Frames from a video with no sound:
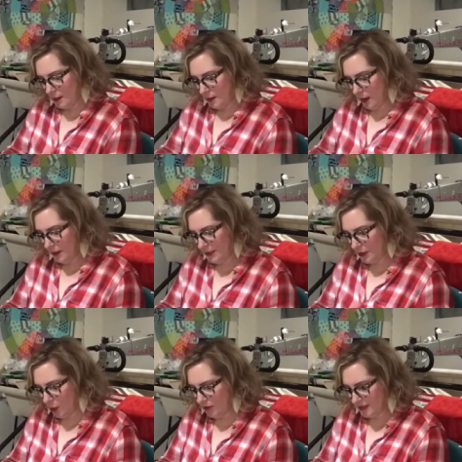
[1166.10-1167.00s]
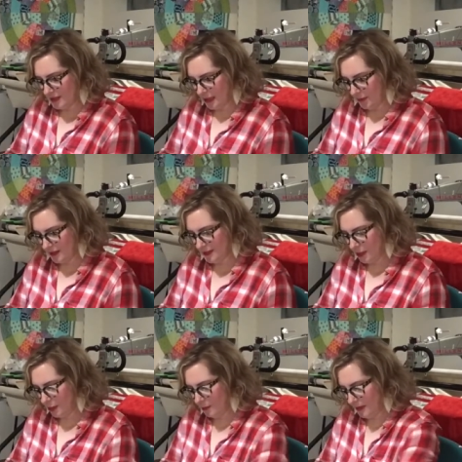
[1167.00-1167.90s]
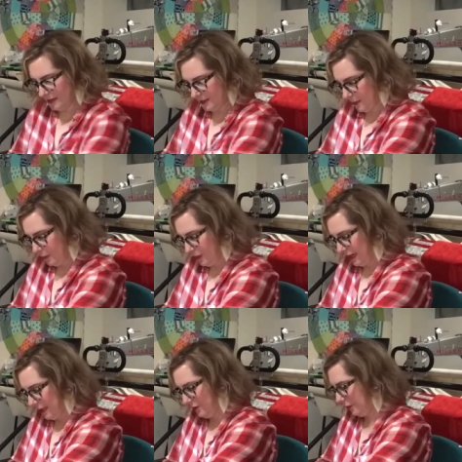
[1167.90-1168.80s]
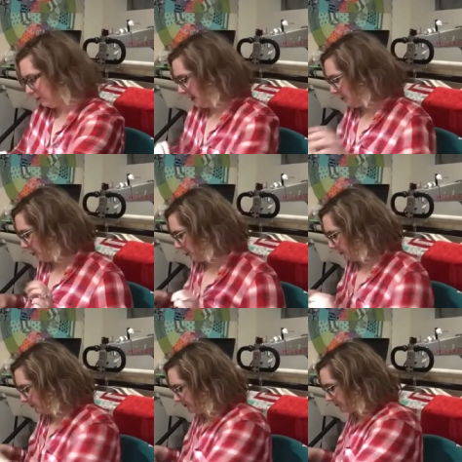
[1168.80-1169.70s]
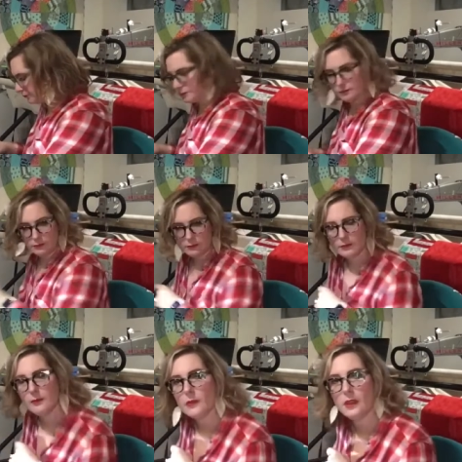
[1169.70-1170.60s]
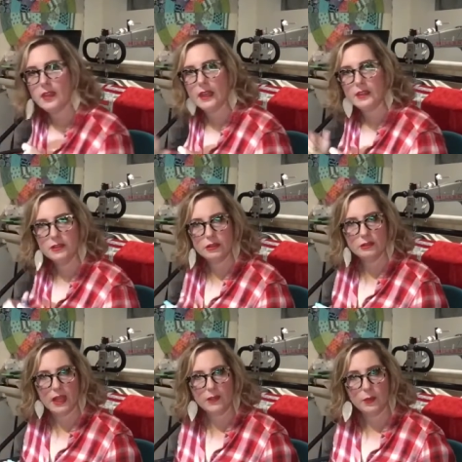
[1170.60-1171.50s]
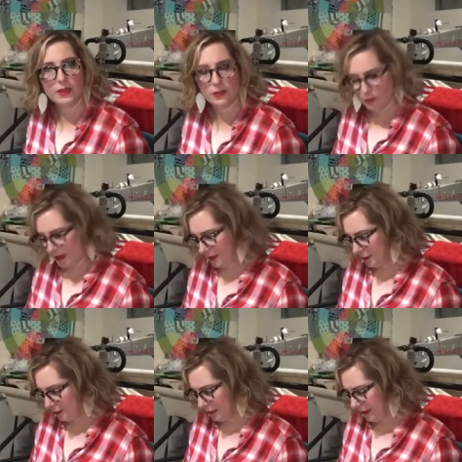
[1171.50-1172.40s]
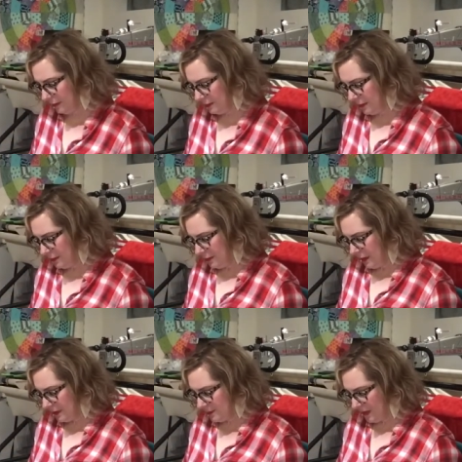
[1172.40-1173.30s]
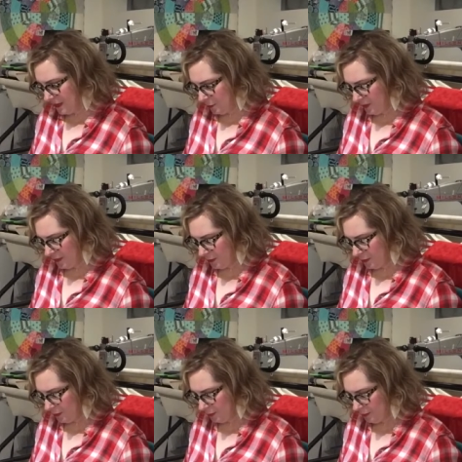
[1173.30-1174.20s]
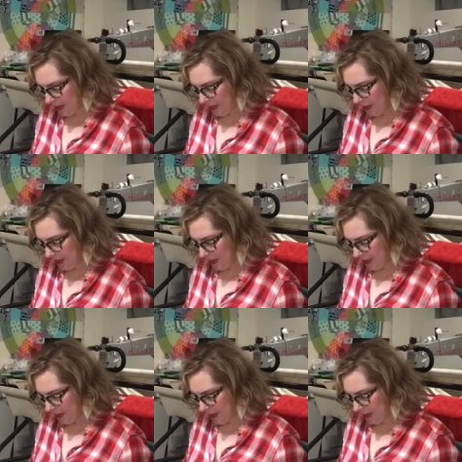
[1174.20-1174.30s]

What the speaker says: All this COVID stuff, it's hard being separated from people that you do life with regularly. It's been a real,